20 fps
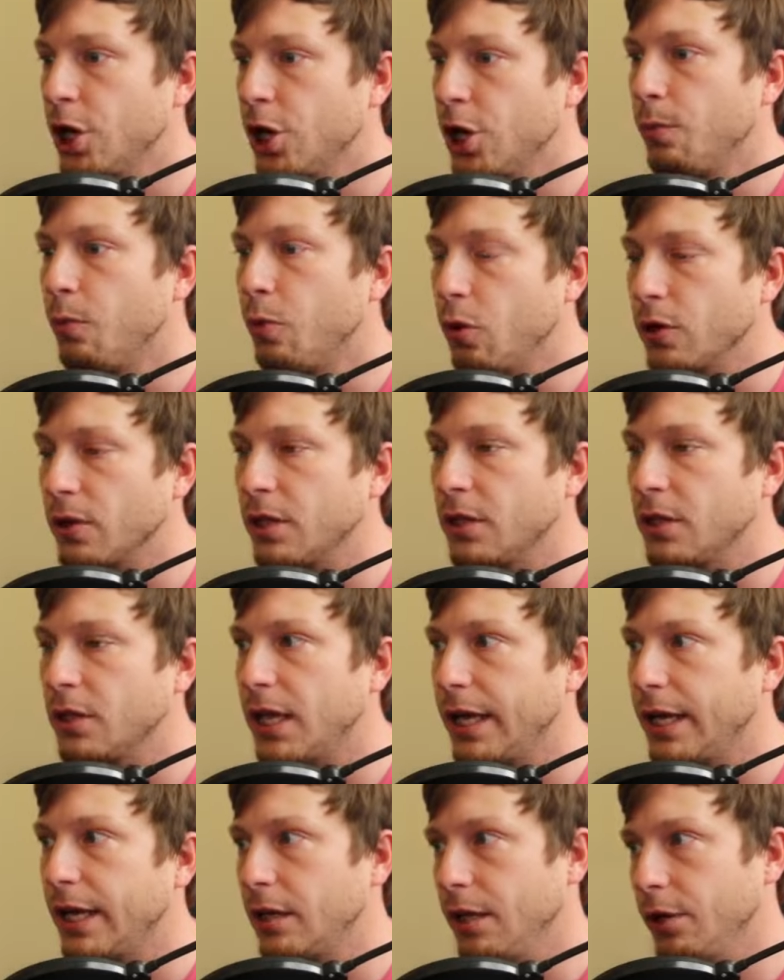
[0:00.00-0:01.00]
more than
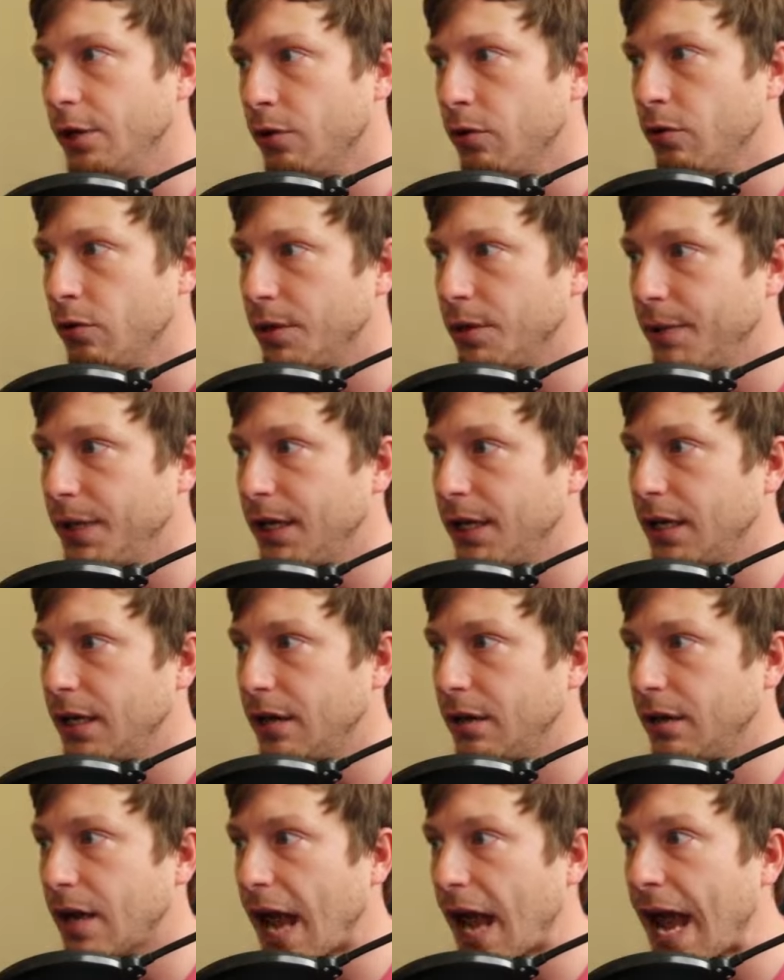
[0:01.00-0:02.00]
likely you're going to be
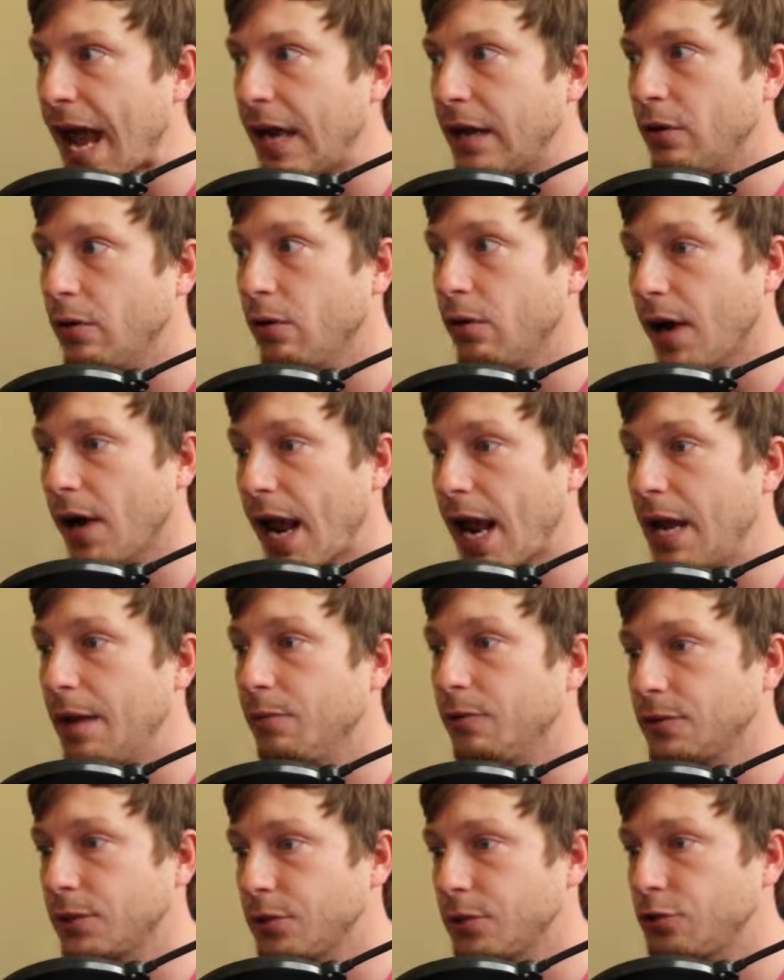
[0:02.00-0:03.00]
at or
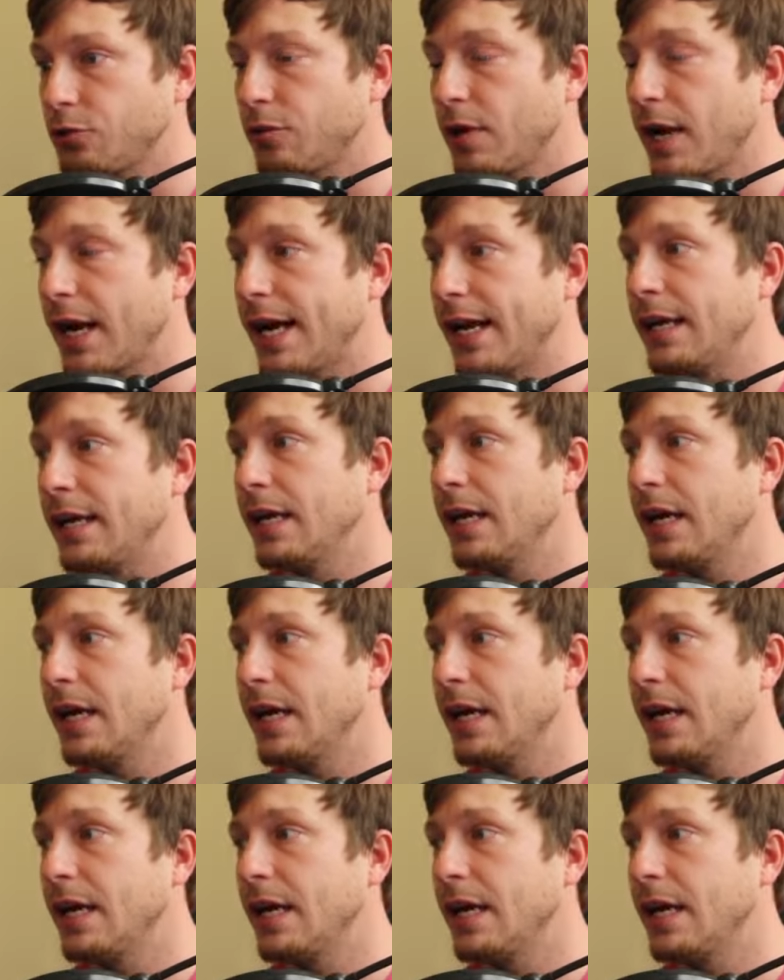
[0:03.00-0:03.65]
able to trade.